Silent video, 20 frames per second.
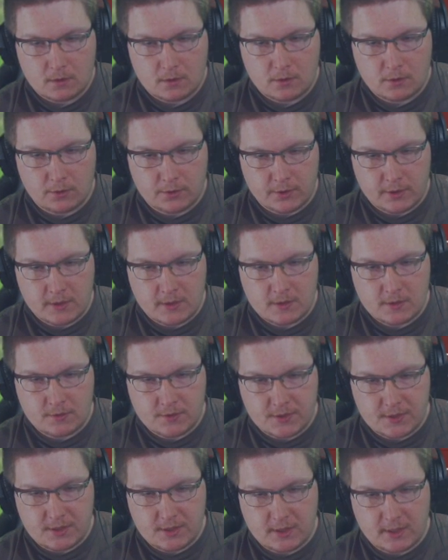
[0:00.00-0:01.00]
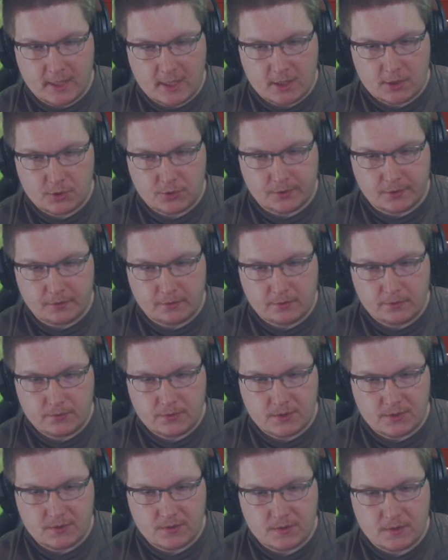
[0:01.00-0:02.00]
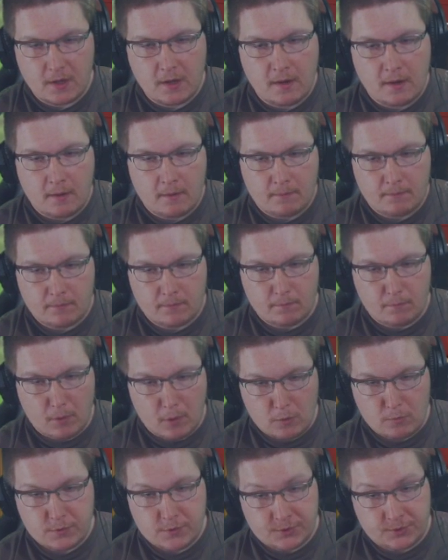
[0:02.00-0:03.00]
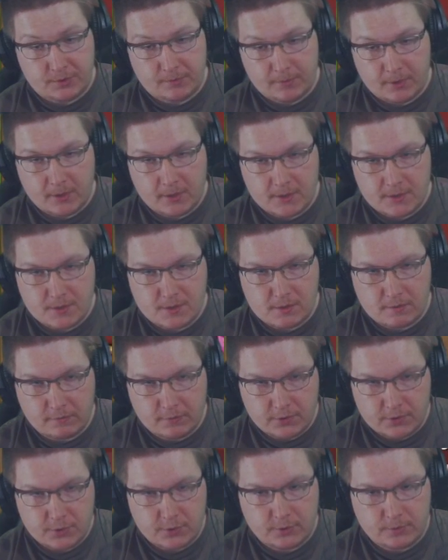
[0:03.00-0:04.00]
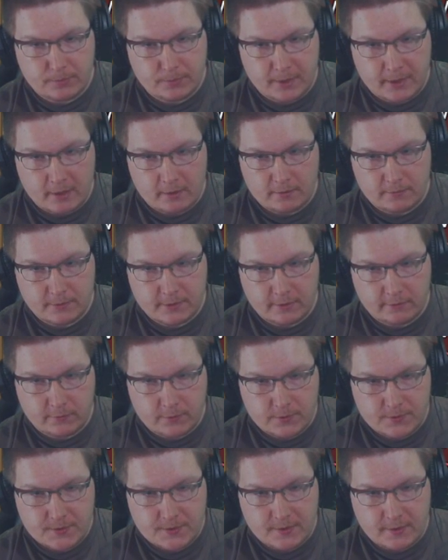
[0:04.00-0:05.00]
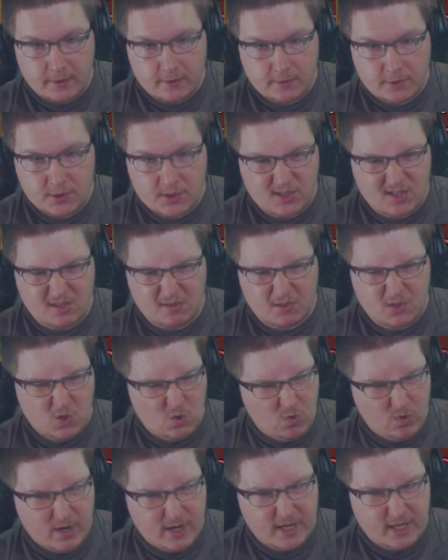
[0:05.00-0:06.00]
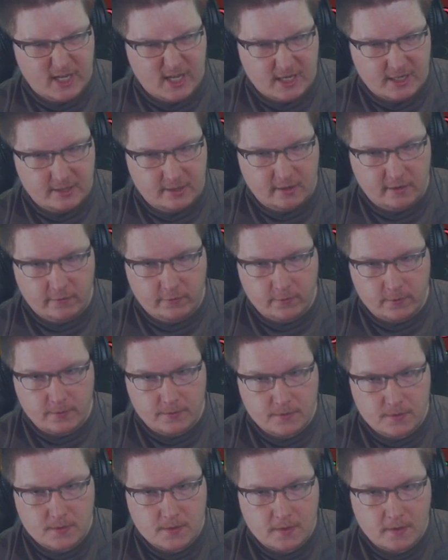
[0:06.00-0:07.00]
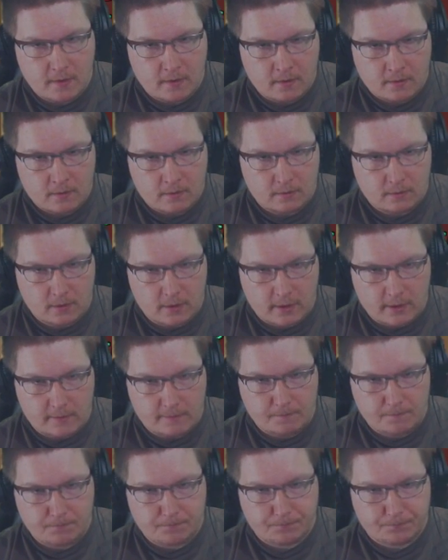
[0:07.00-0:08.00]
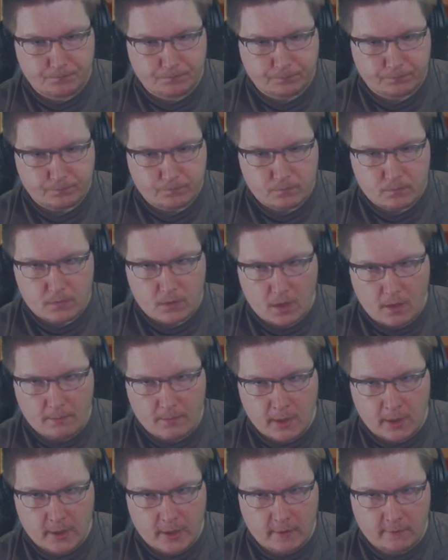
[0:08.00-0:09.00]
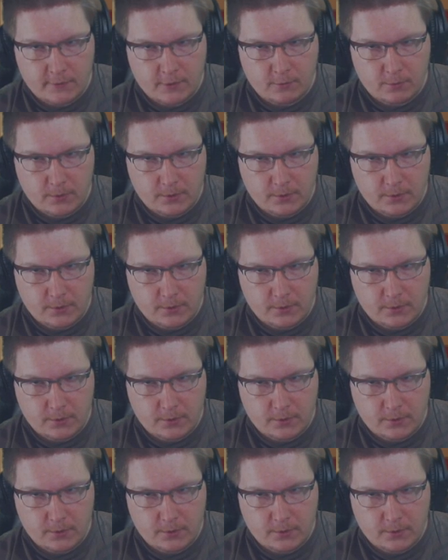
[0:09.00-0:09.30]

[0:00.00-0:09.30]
you'll see that he actually loses, mostly because of the troop count difference there, just a 20k difference, right? But if you